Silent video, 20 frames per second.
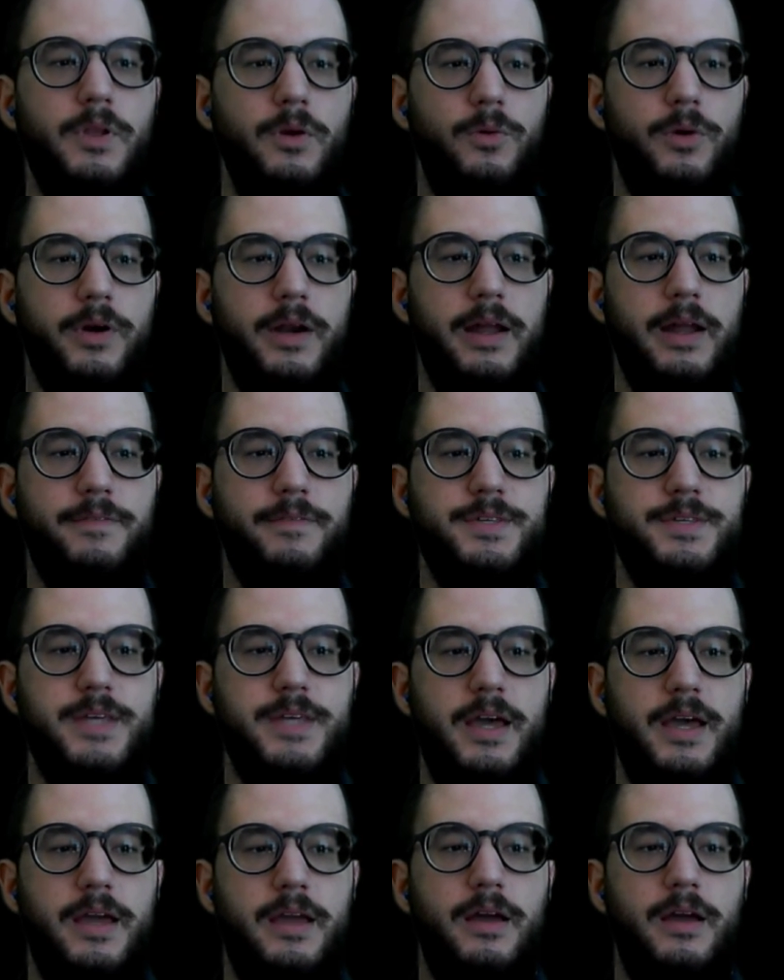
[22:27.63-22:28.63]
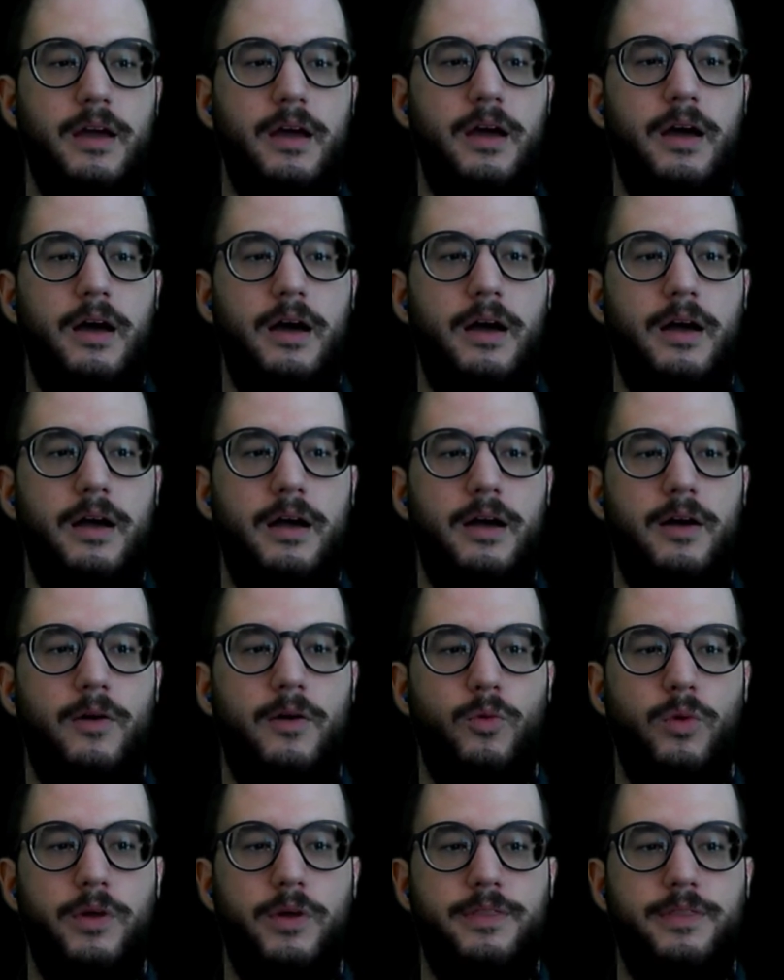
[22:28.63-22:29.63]
We're going to have to say
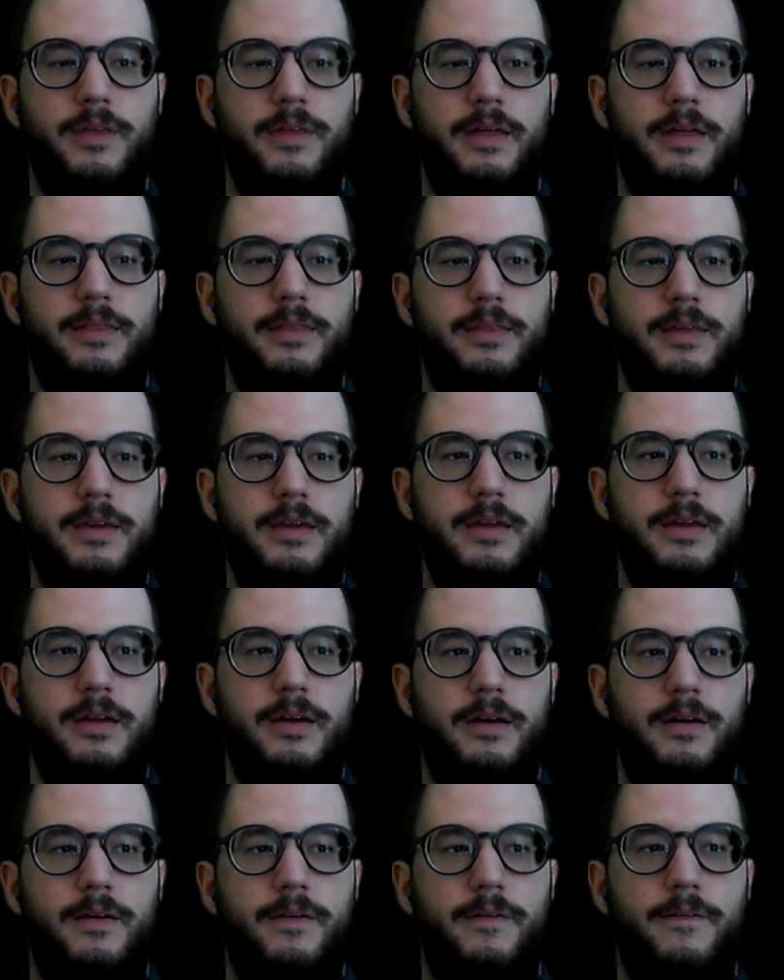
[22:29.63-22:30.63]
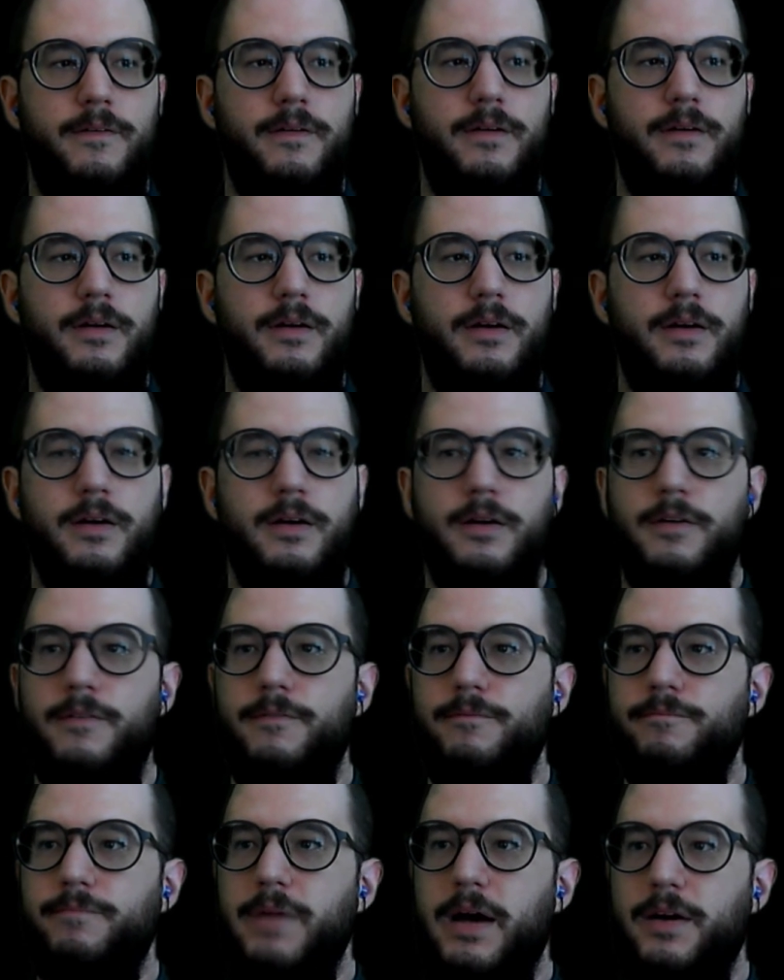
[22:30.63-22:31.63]
with the
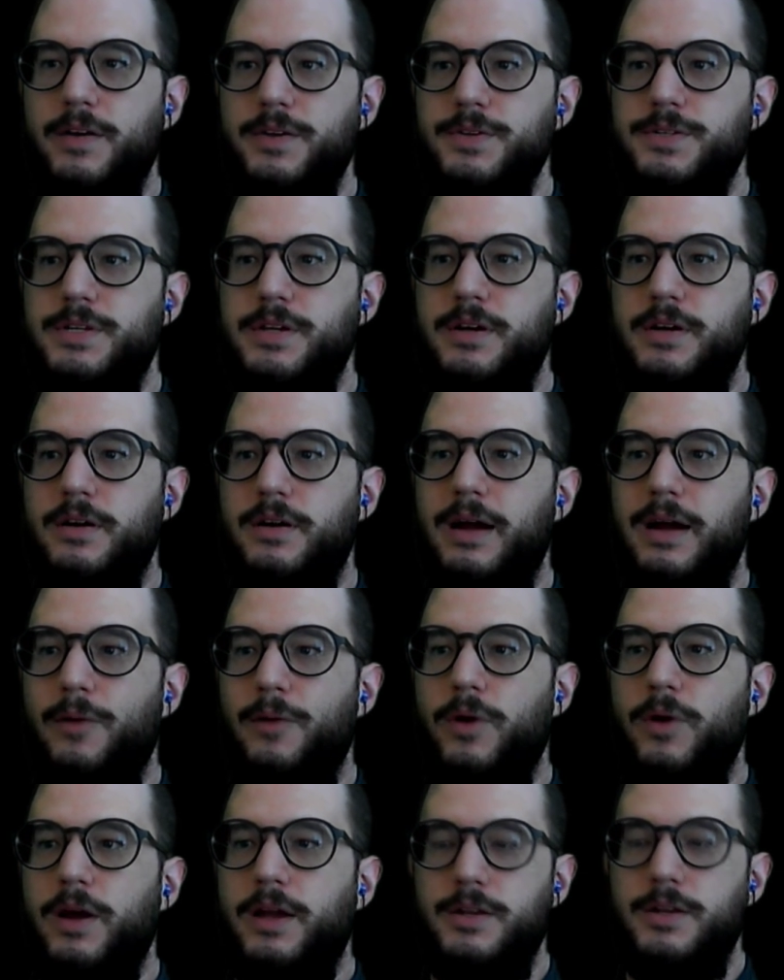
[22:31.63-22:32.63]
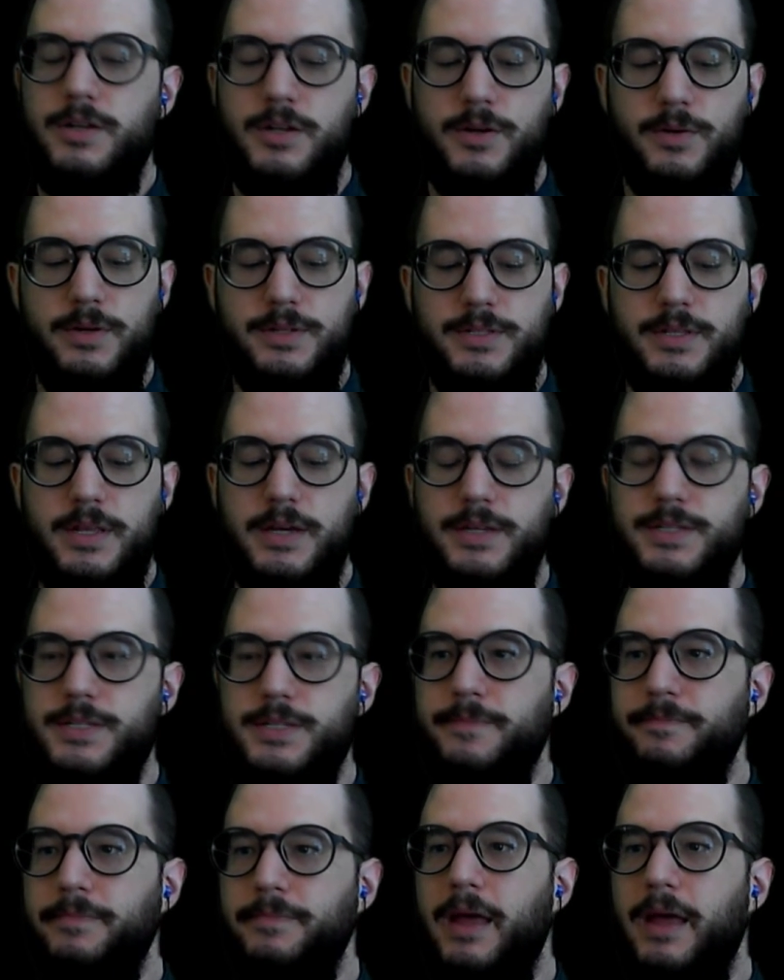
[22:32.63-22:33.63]
values here, what I can do is this.
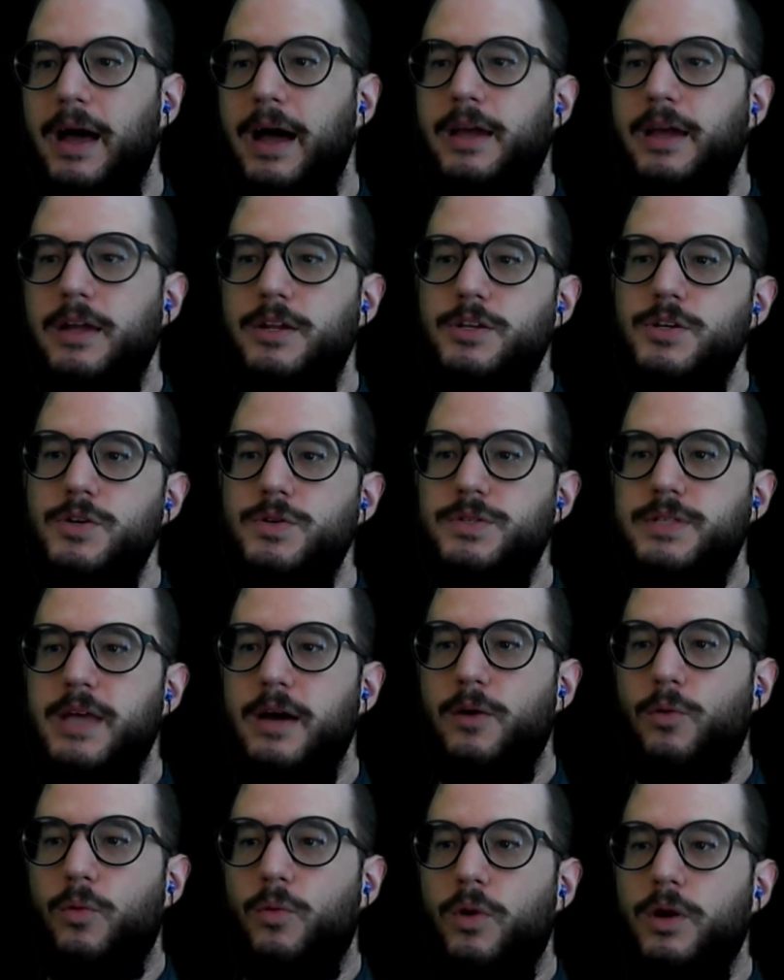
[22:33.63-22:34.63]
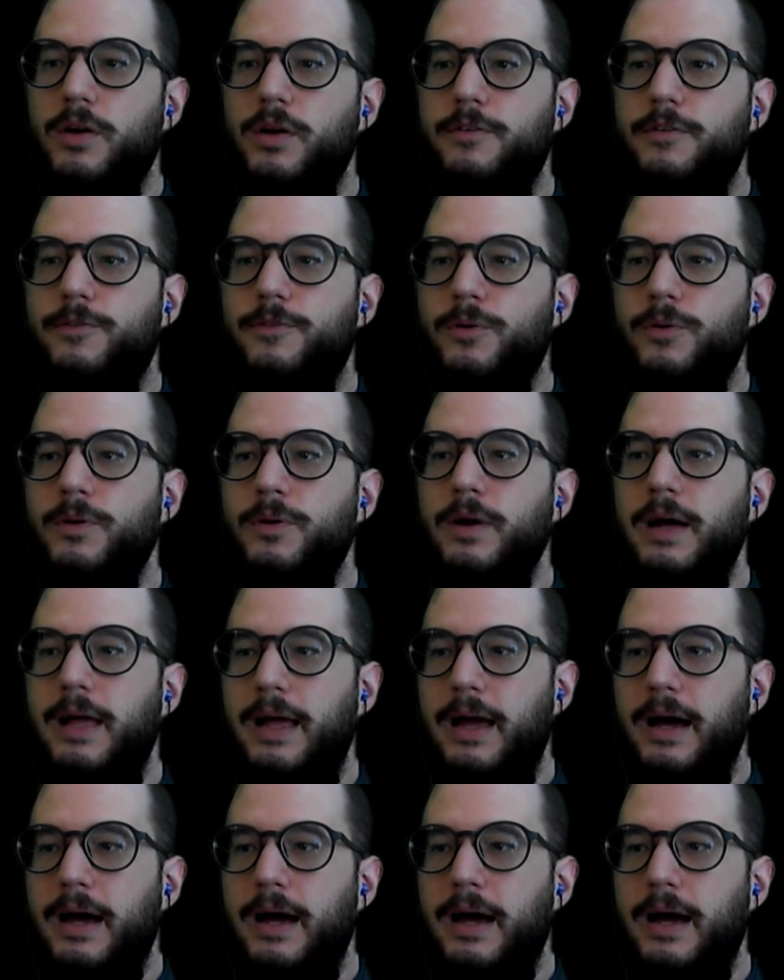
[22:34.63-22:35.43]
I can use that wonderful